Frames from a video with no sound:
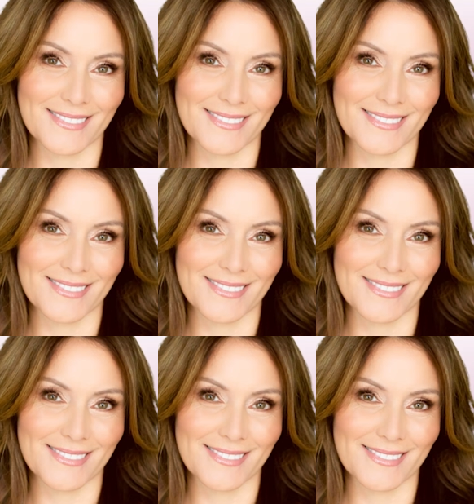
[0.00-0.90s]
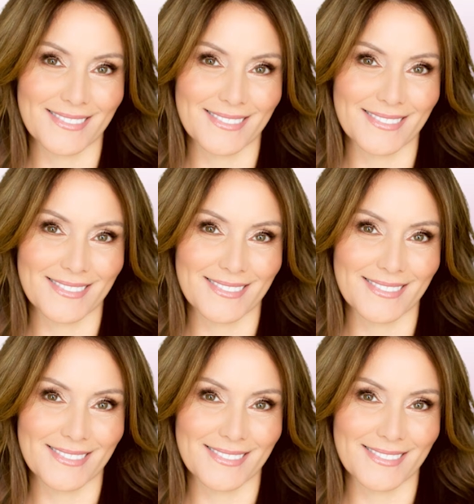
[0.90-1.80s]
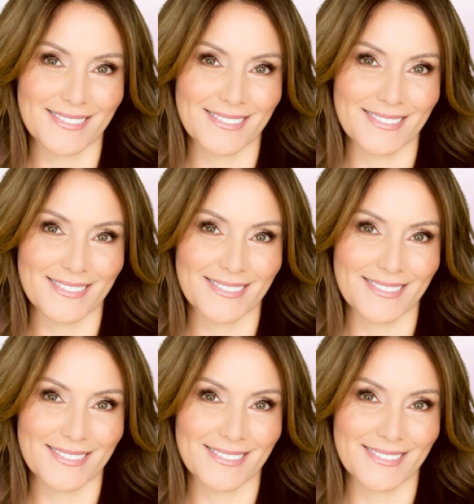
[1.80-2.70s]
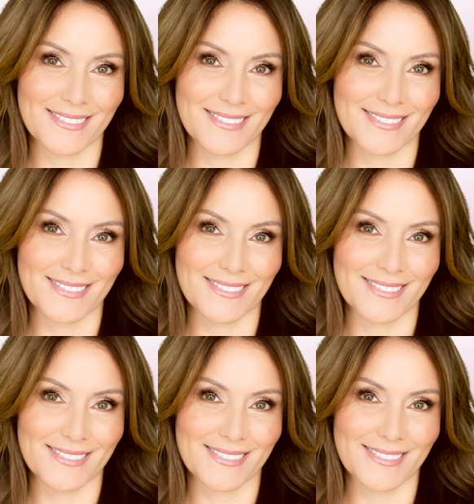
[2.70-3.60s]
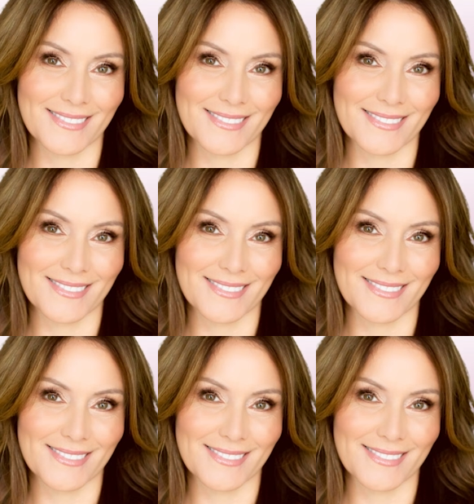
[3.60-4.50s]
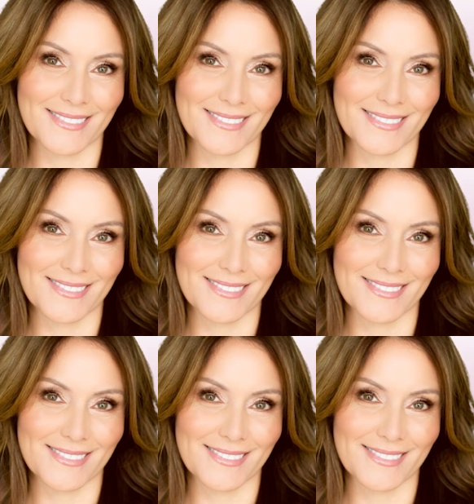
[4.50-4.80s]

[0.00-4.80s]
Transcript: This is a still picture; no speech is visible.